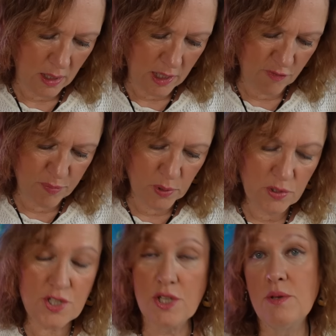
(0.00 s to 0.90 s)
I've
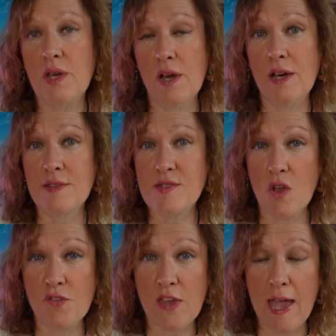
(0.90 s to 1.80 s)
pulled two cards
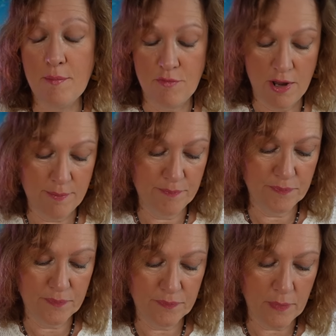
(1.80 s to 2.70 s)
off camera,
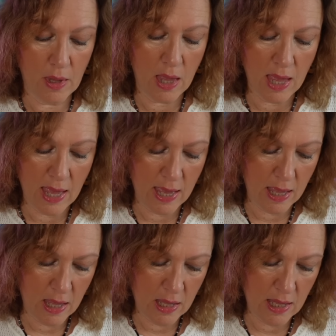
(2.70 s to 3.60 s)

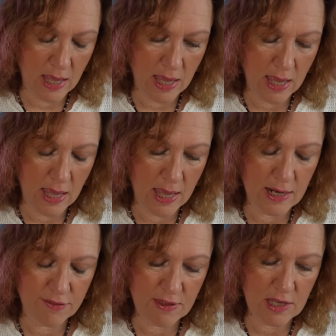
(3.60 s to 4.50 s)
and
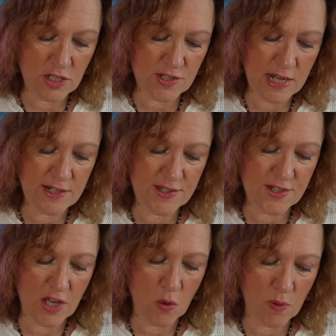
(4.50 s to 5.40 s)
I think I'd just like to
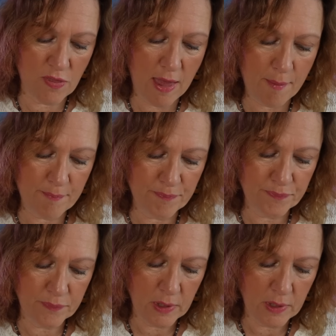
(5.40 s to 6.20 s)
start with them.